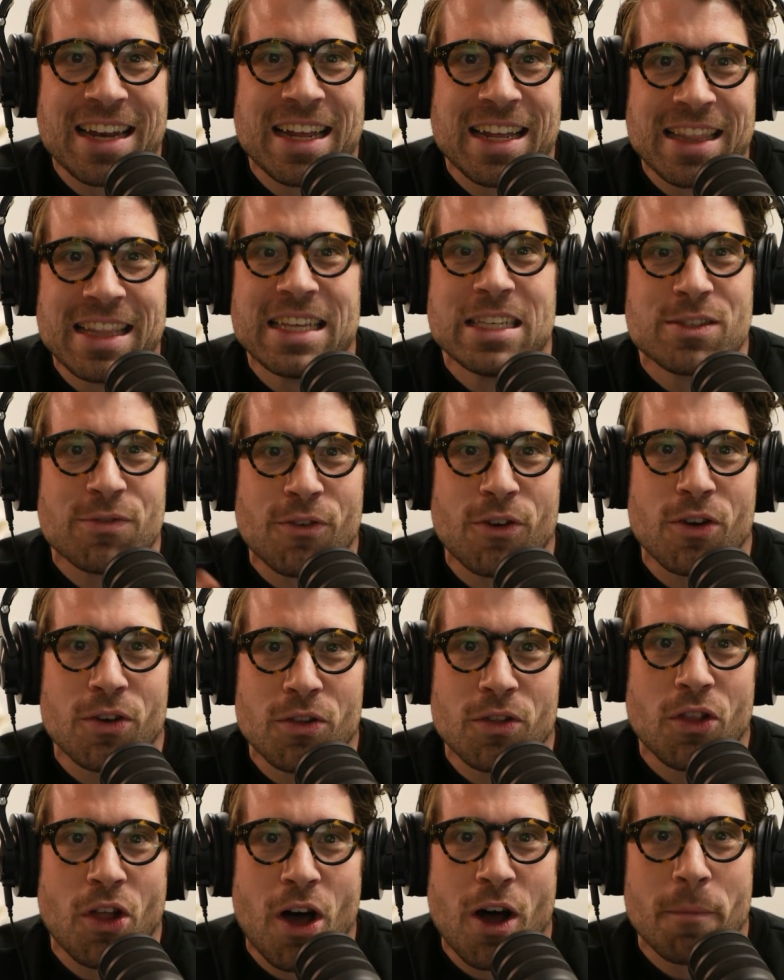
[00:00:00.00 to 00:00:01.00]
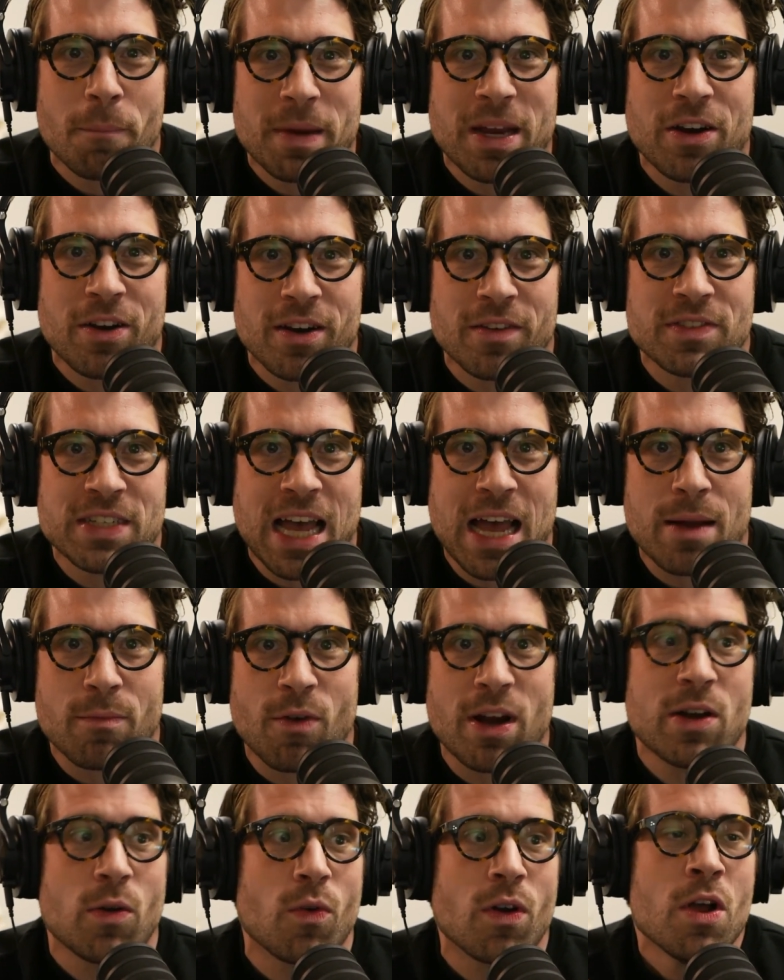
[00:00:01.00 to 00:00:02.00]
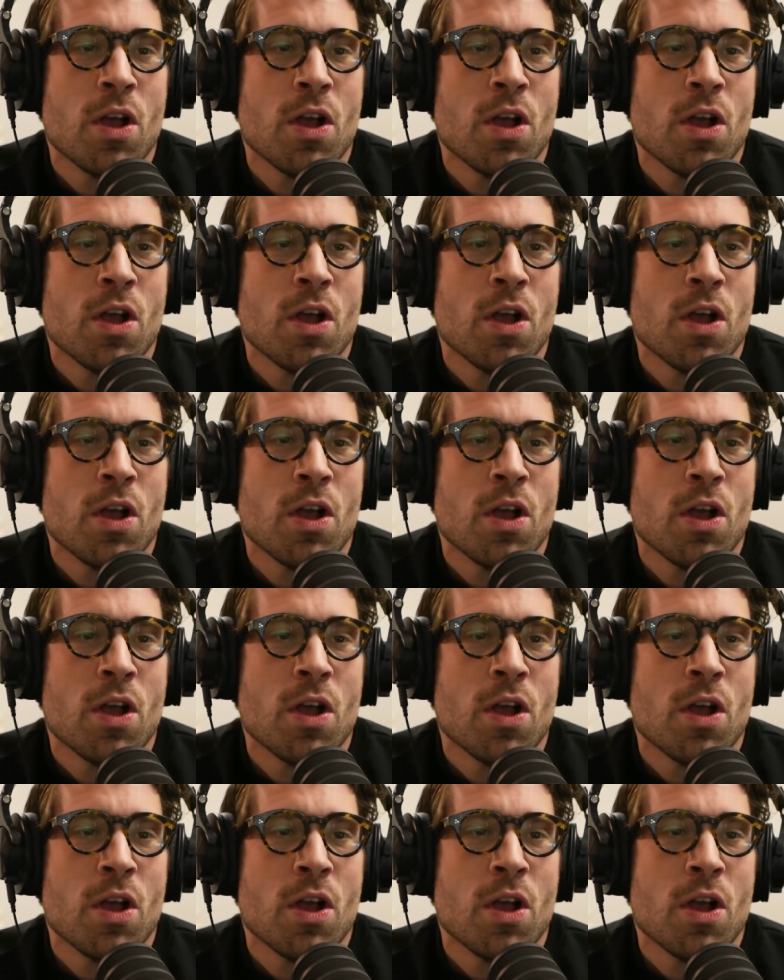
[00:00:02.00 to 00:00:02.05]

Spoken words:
at least for a long period of time, right?